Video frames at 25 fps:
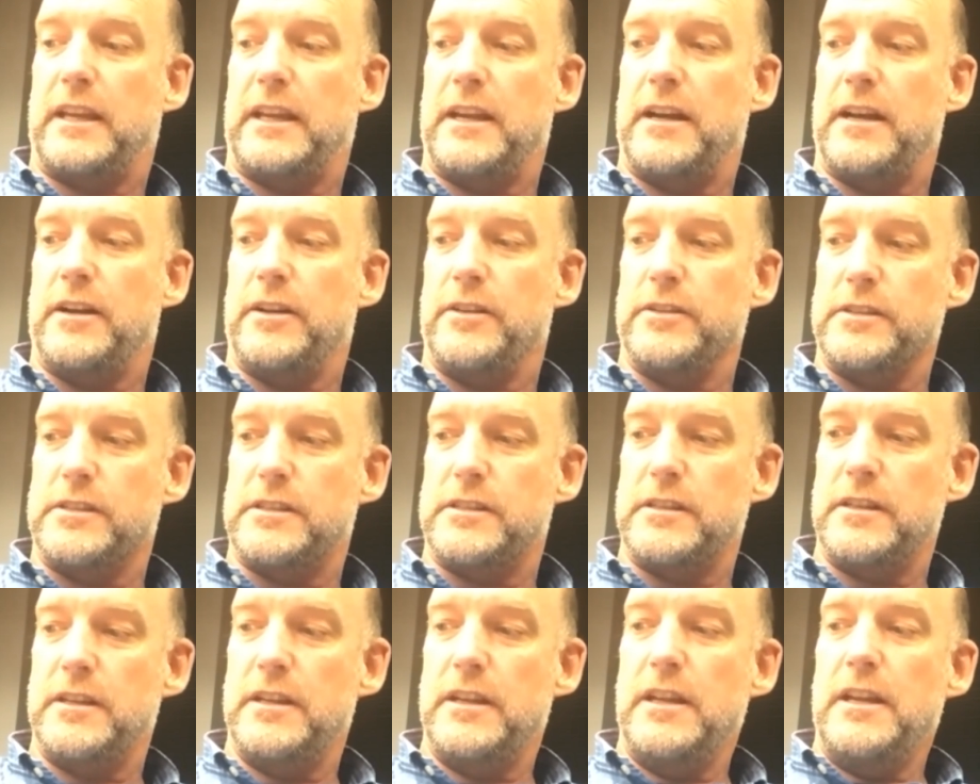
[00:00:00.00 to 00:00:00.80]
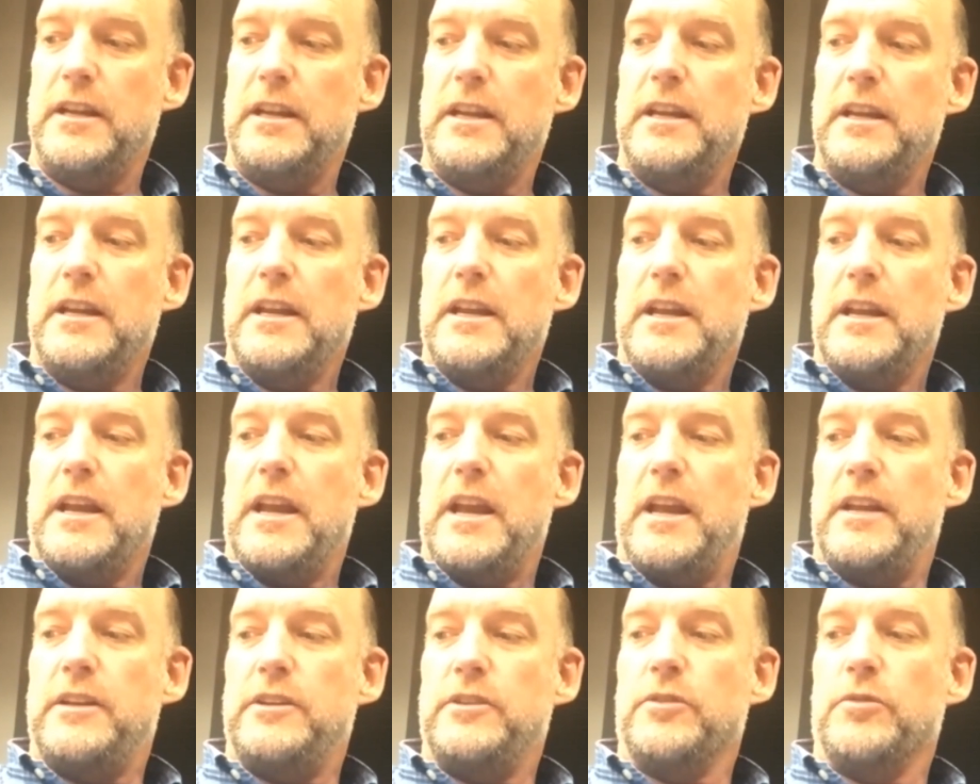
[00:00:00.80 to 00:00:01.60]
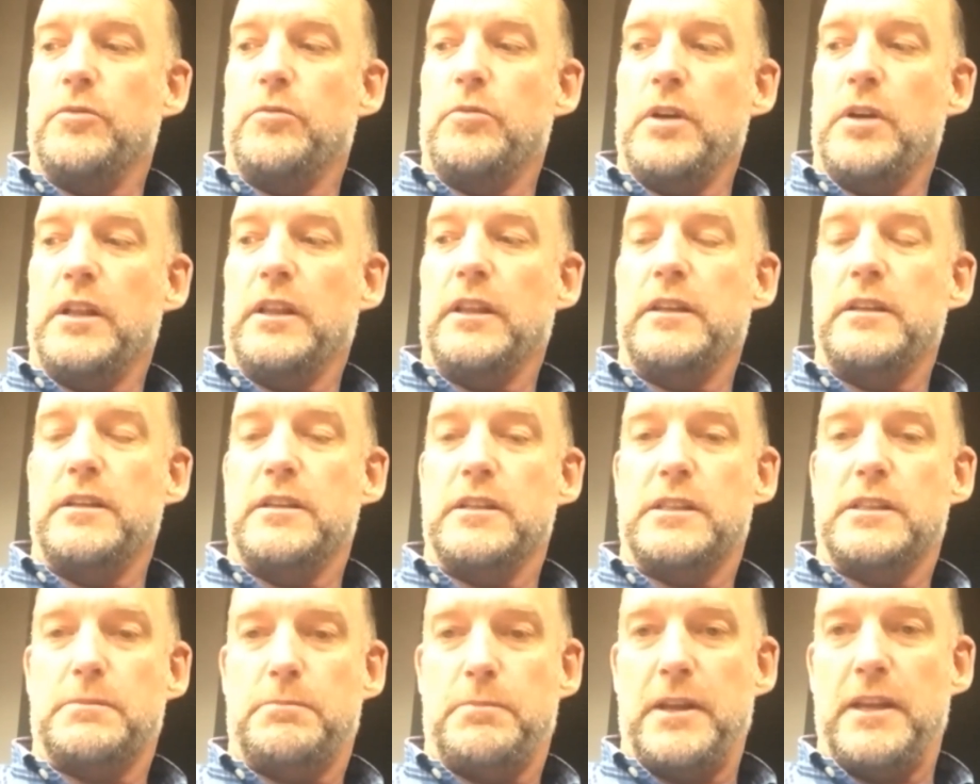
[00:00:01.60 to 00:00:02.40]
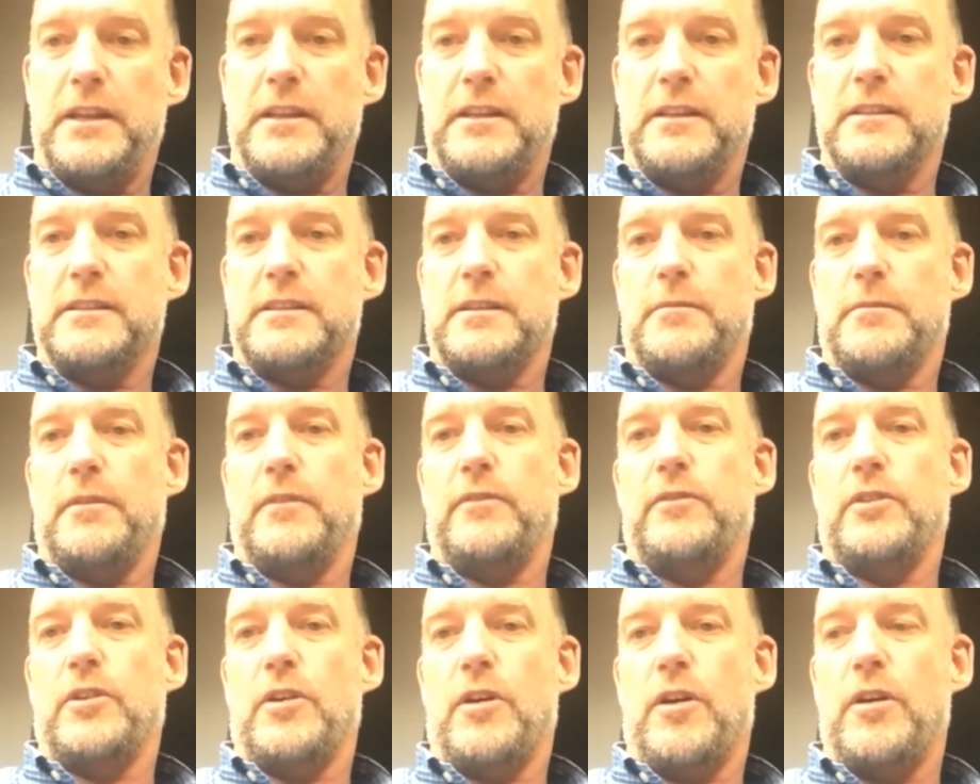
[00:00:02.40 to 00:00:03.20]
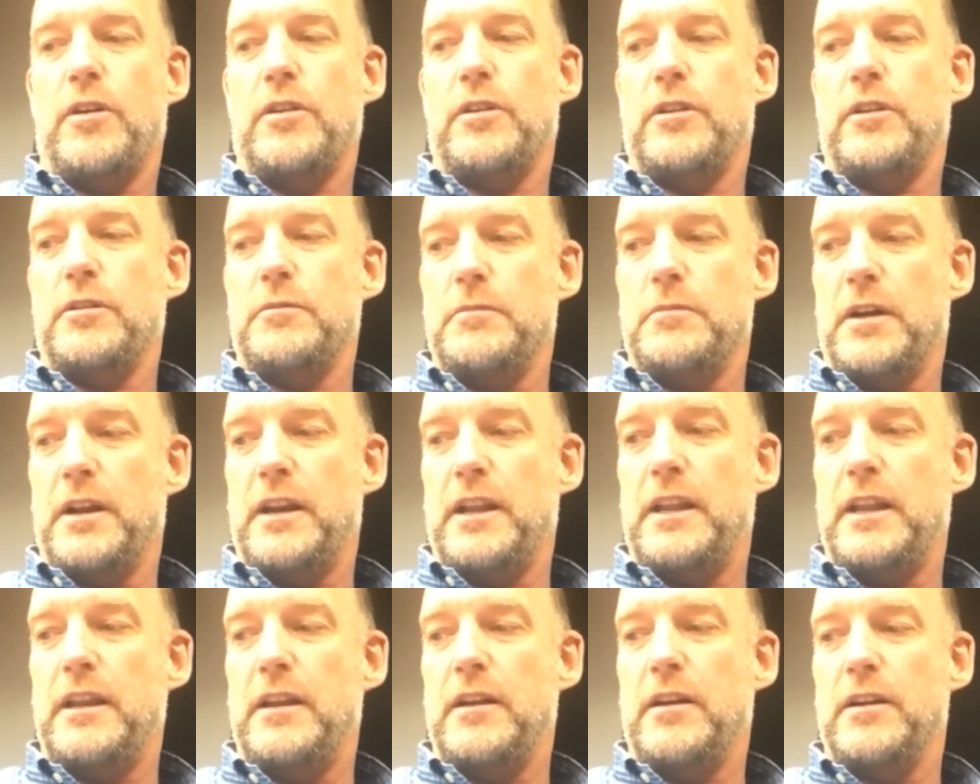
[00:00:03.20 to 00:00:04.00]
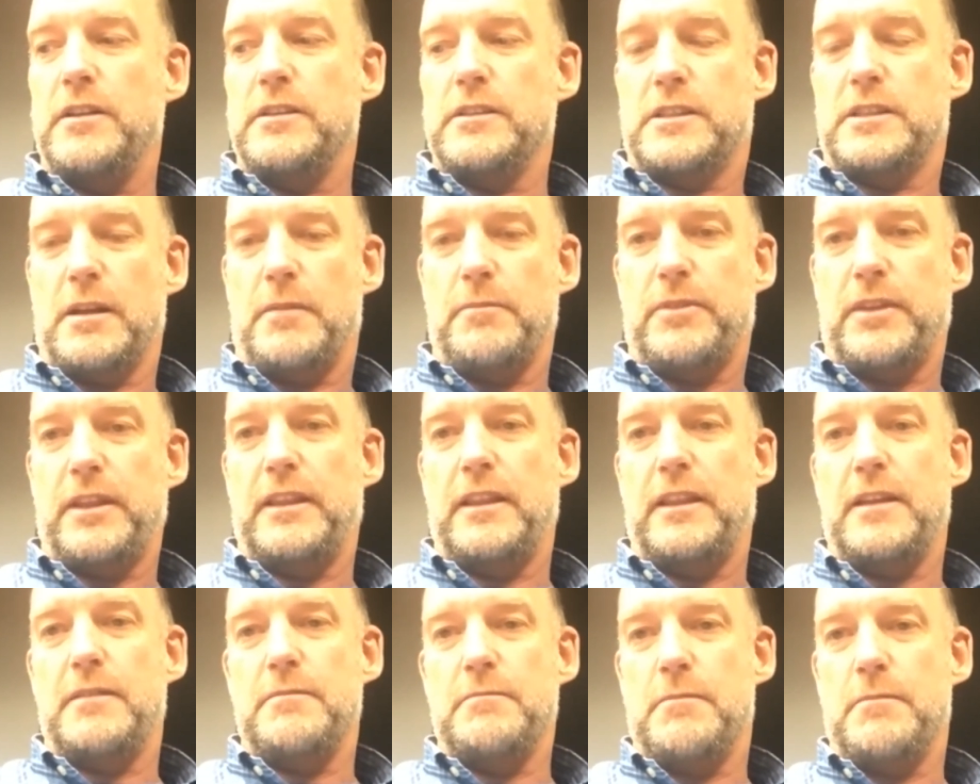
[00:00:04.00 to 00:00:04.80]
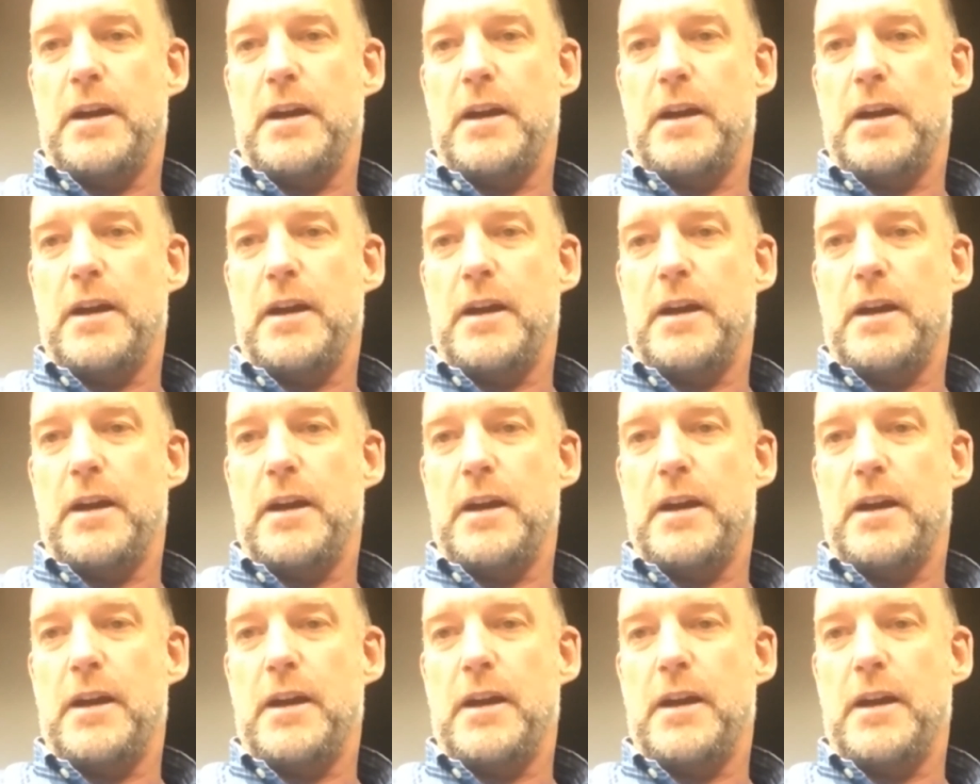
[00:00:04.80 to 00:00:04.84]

else and you're willing to spend some of your hard-earned money on something that